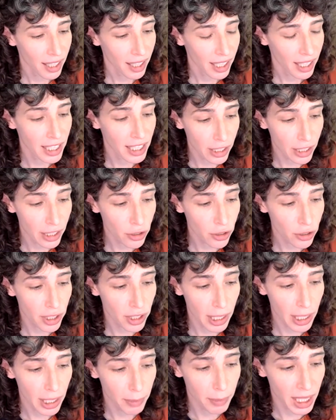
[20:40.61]
it's
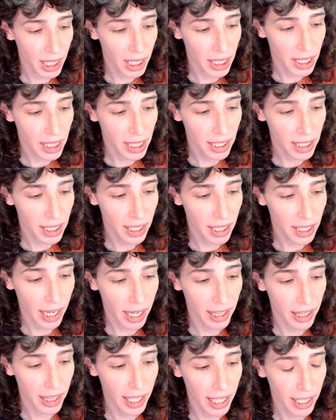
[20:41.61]
interesting because I
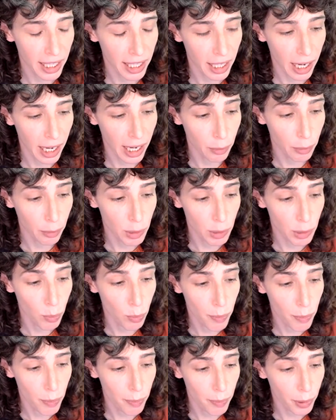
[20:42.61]
think I was
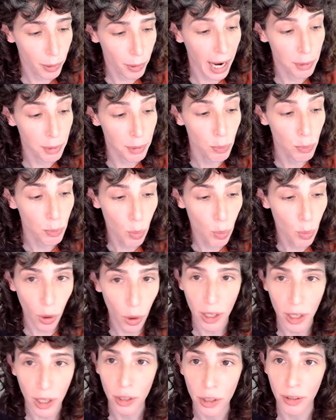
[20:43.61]
perhaps
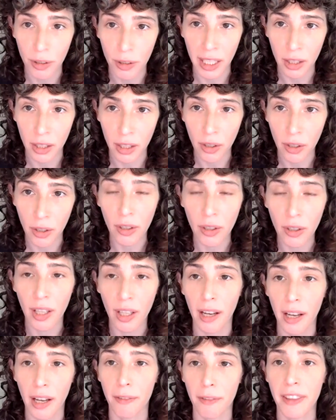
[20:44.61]
more critical
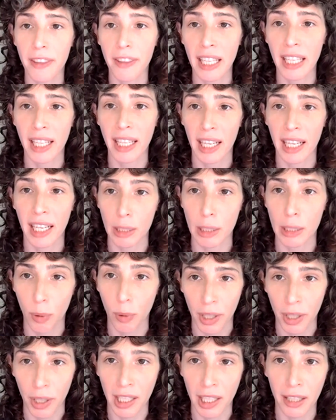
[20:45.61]
of the
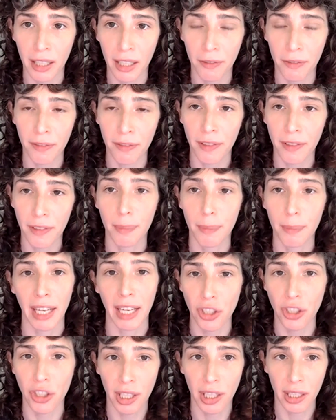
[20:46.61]
exploitative
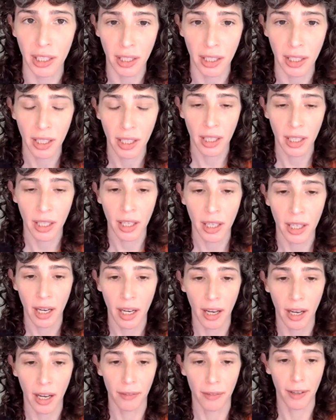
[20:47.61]
dimension
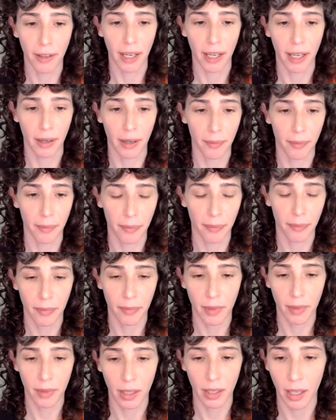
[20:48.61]
of
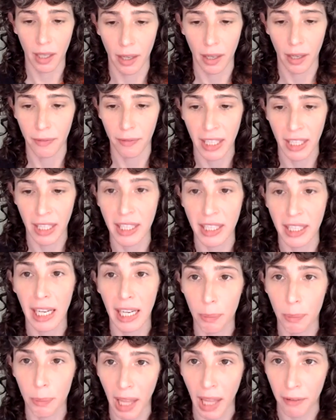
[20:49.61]
these
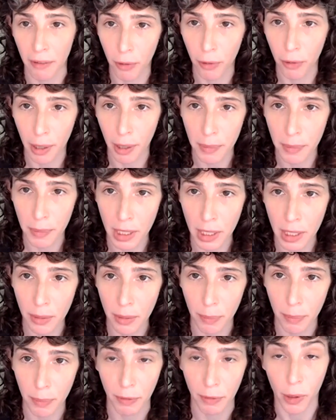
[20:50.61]
gig
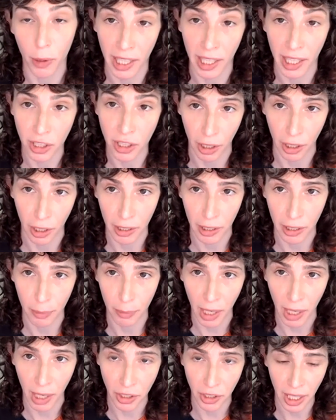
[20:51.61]
platforms before I started the
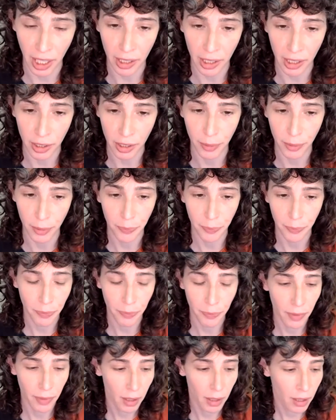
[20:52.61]
project.
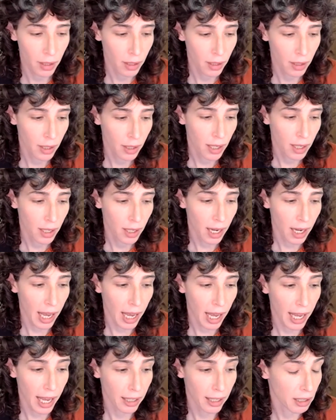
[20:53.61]

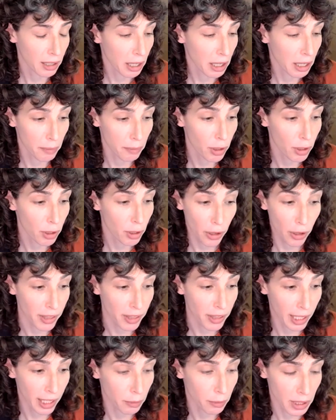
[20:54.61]
I thought
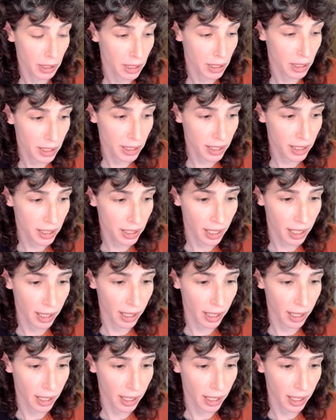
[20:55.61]
that it was